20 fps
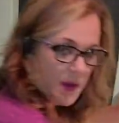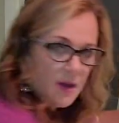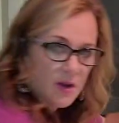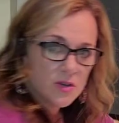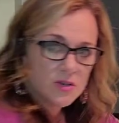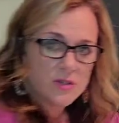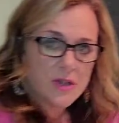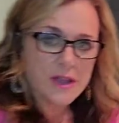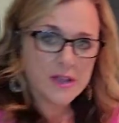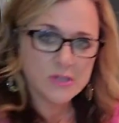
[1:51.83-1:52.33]

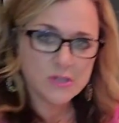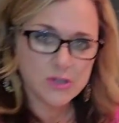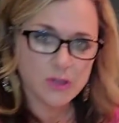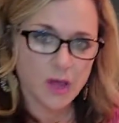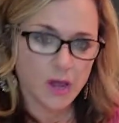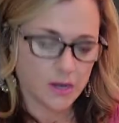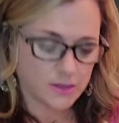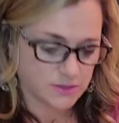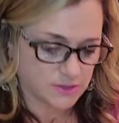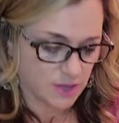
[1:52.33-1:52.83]
here's the
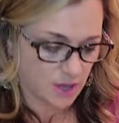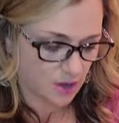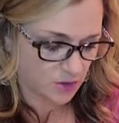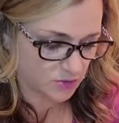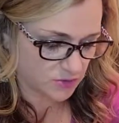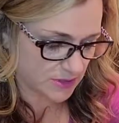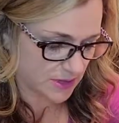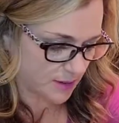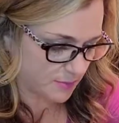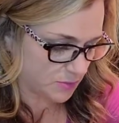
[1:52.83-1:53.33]
enchilada
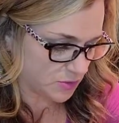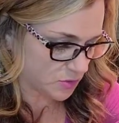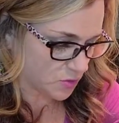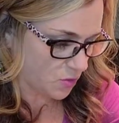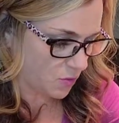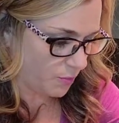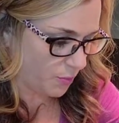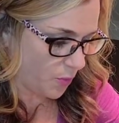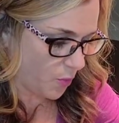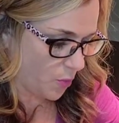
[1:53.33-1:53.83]
sauce. And I'm just
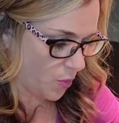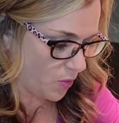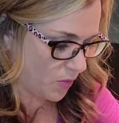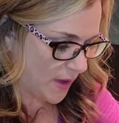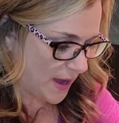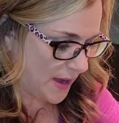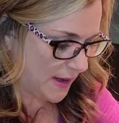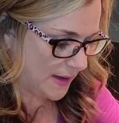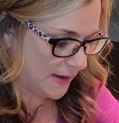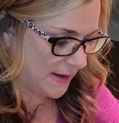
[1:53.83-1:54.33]
going to pour
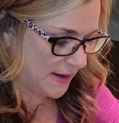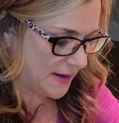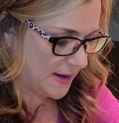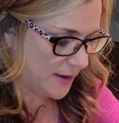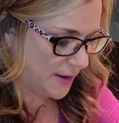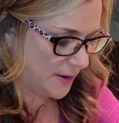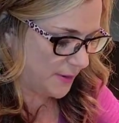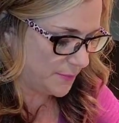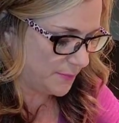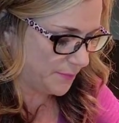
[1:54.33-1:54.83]
that in
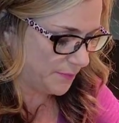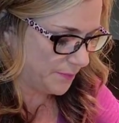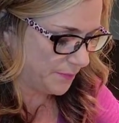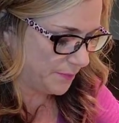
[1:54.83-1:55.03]
here.